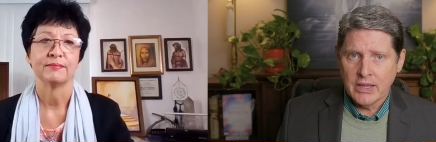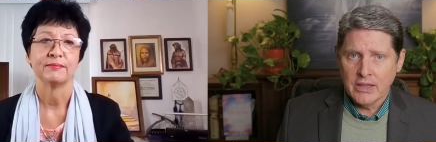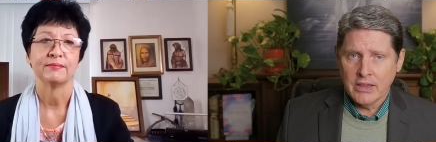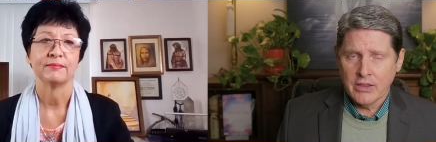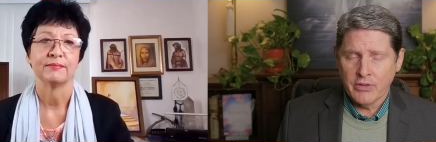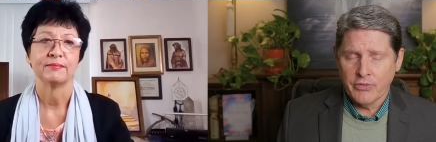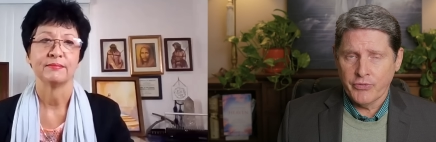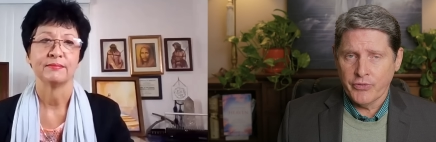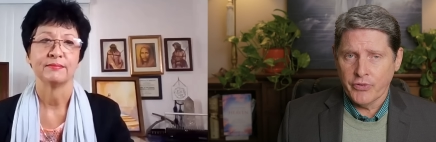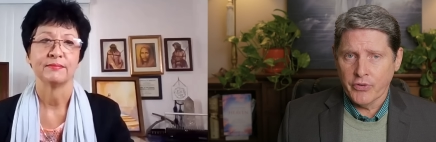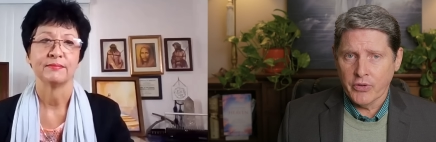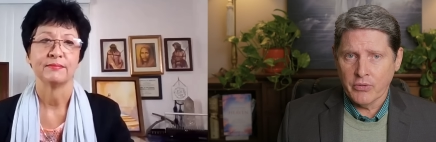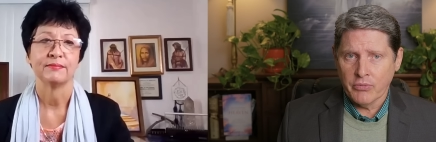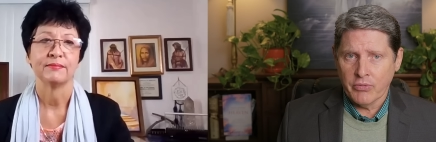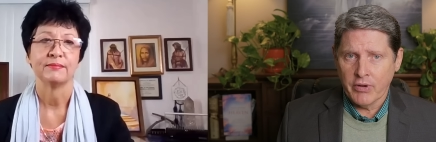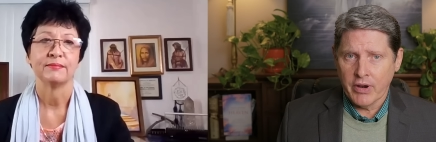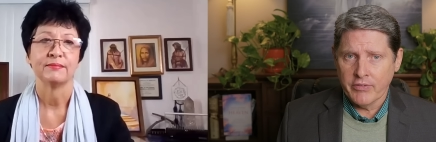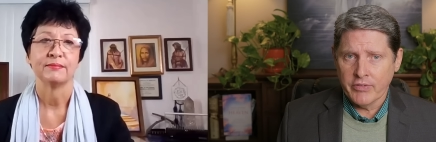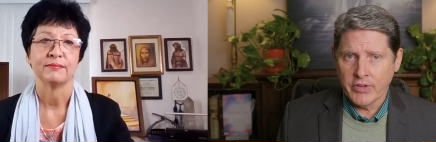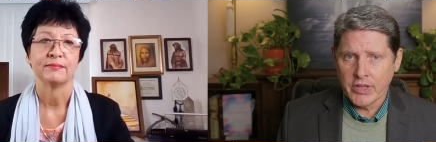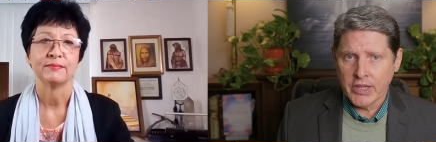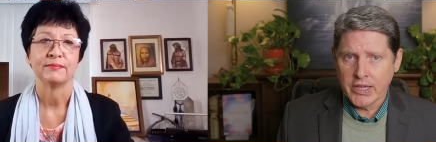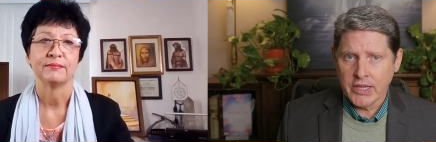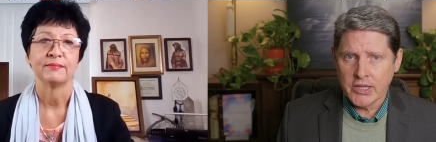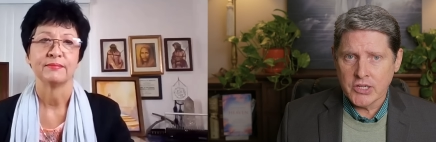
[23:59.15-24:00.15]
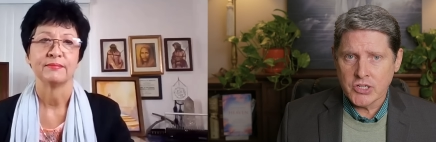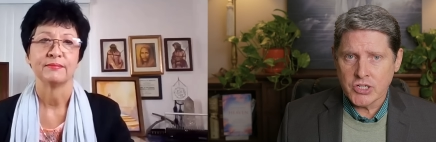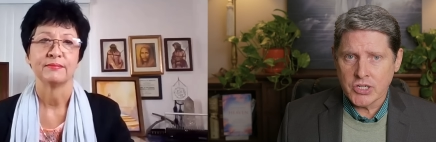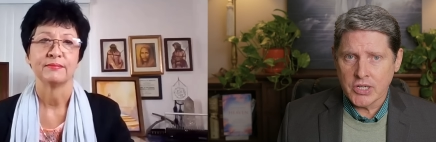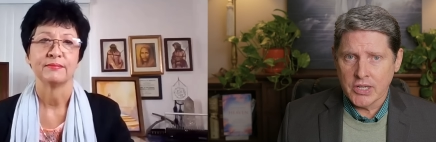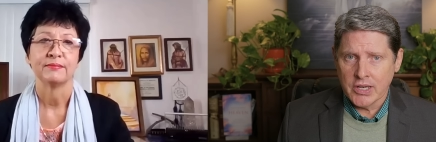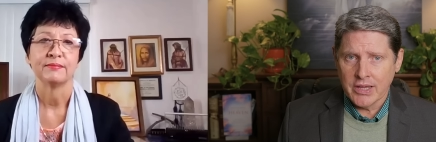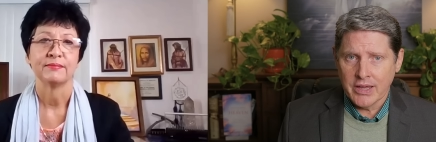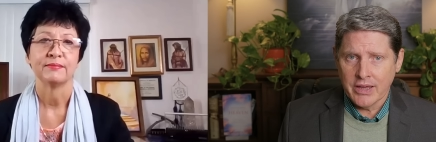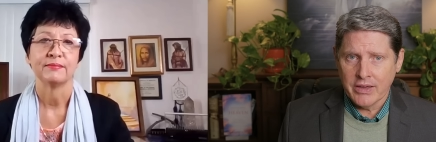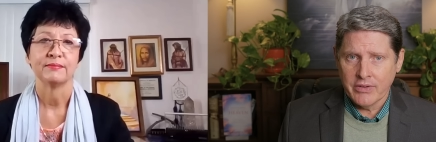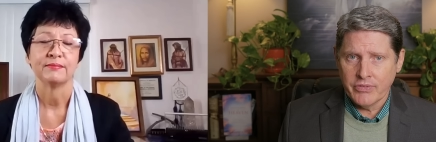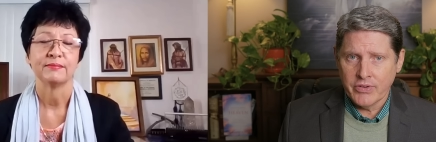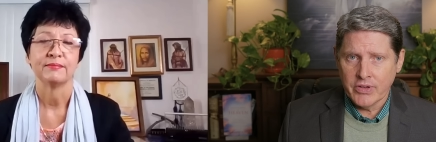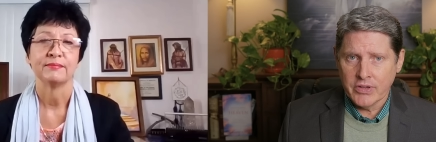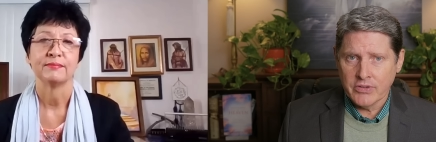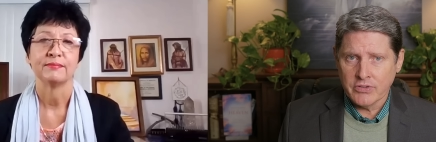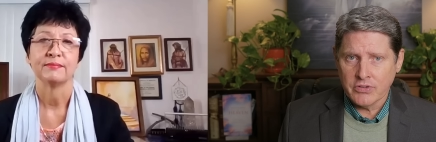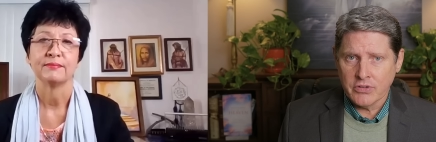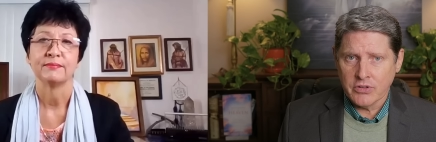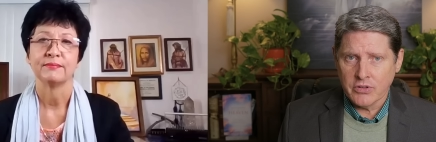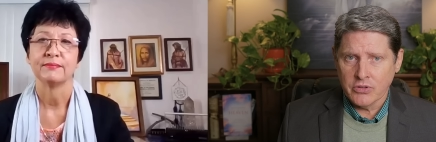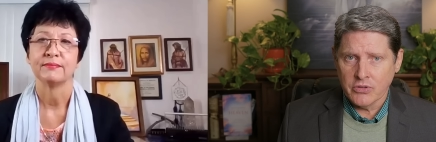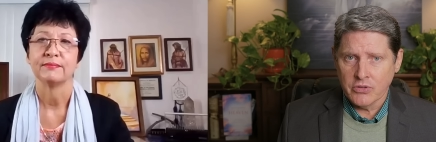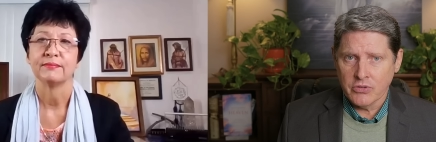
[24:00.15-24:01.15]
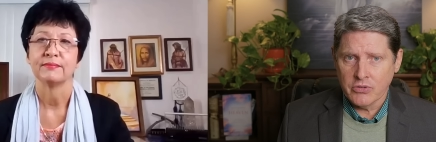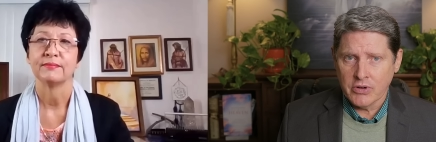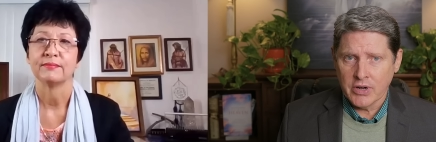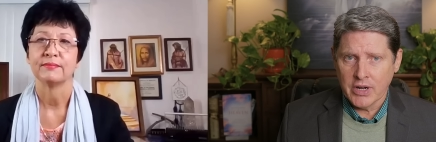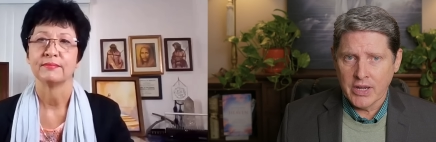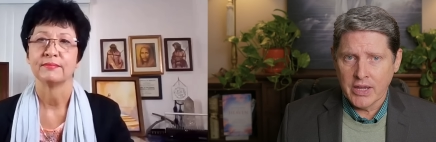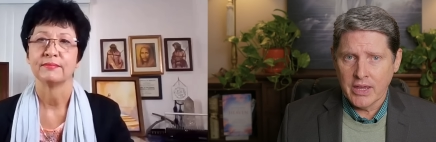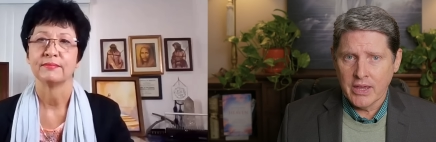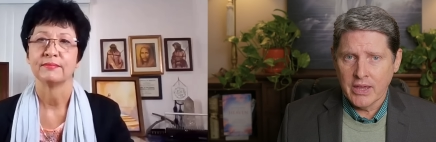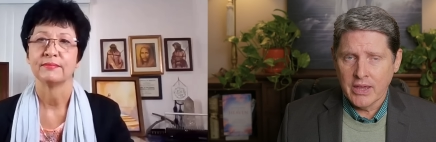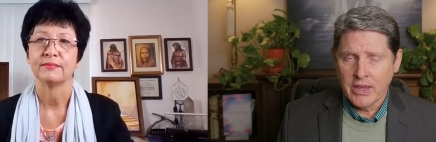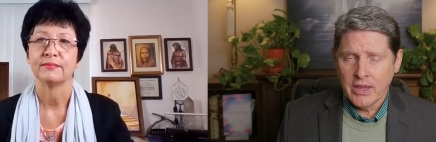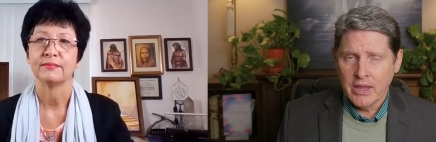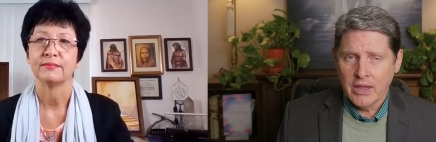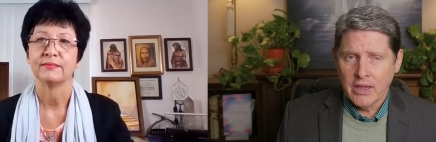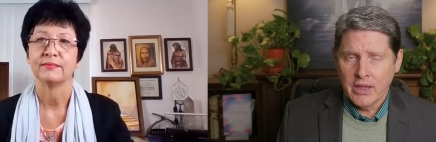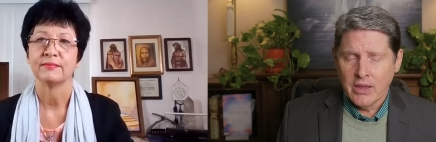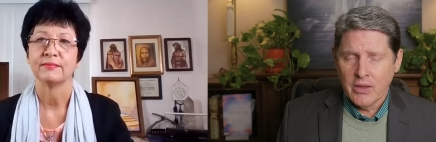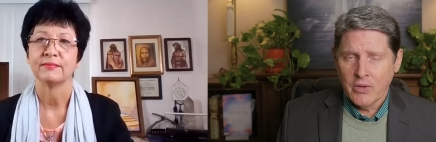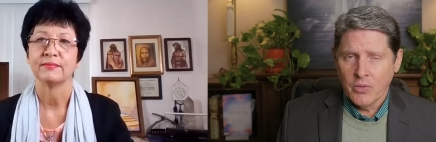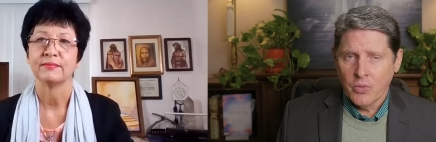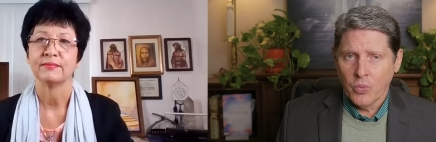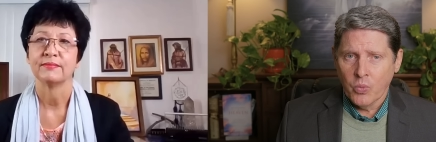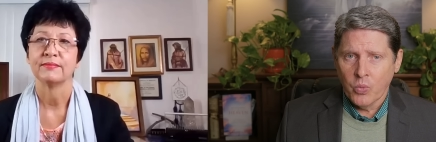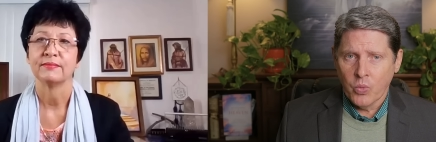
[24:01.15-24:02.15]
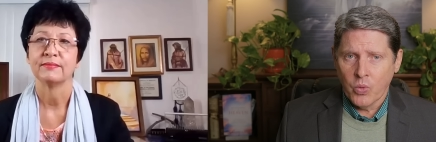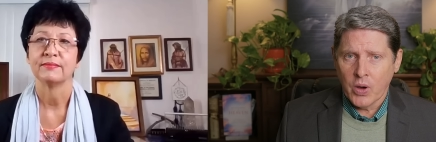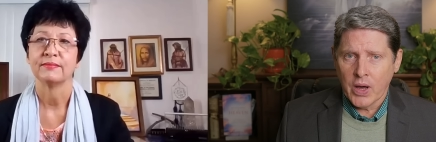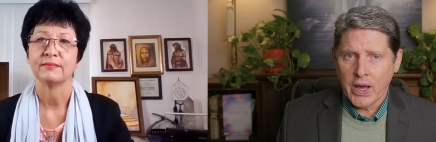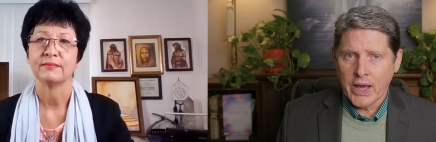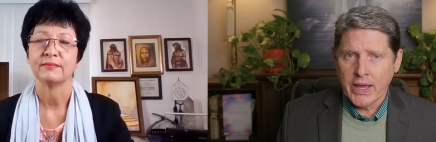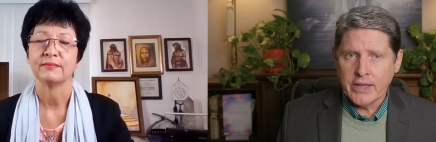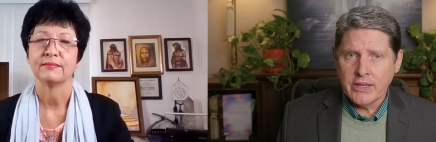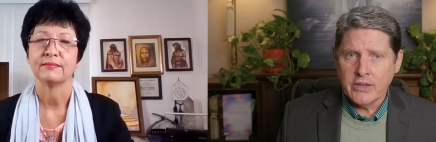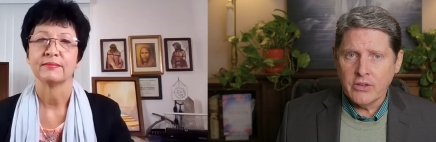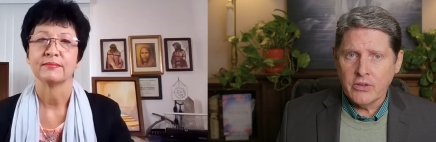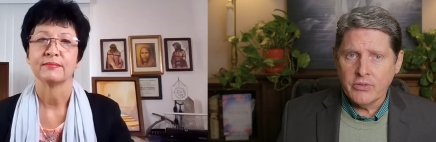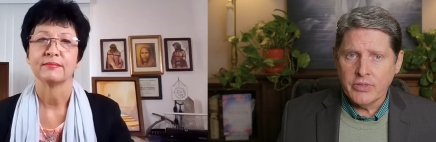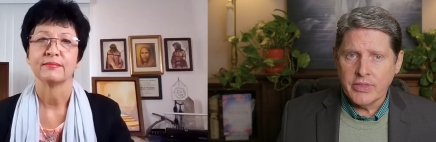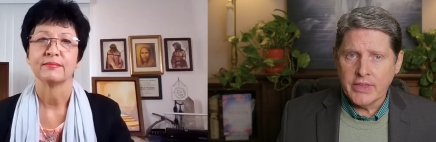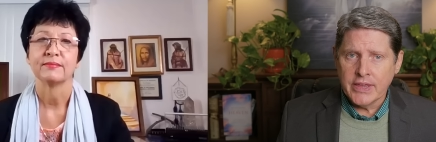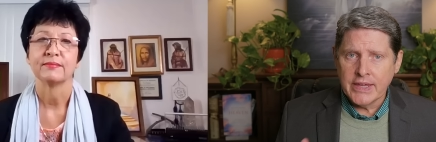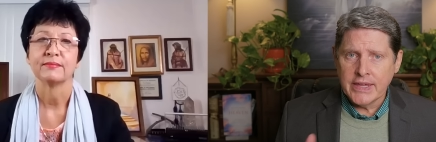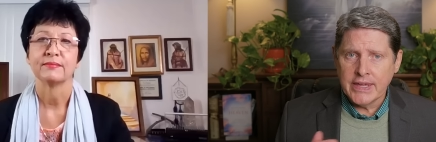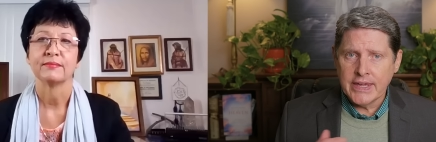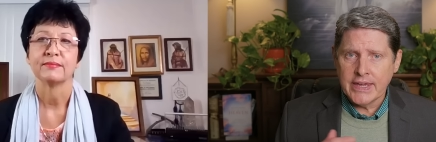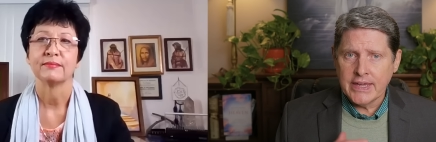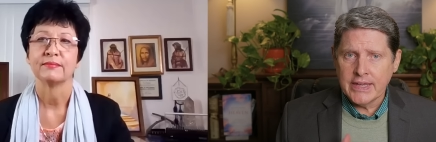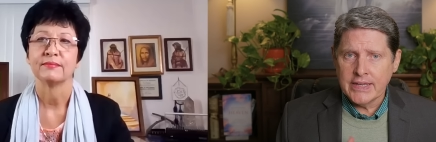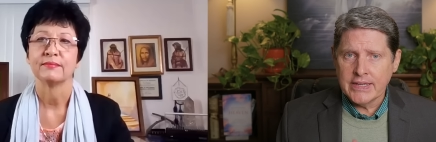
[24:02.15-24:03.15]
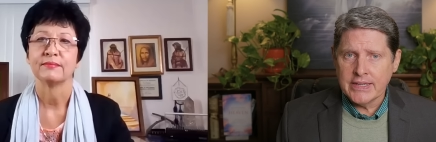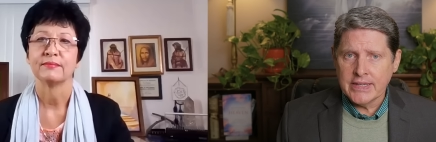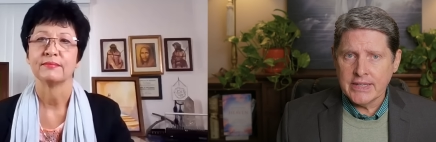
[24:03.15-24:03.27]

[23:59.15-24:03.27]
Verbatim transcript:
Speaker 1: the full revelation of his glory. Why do you think he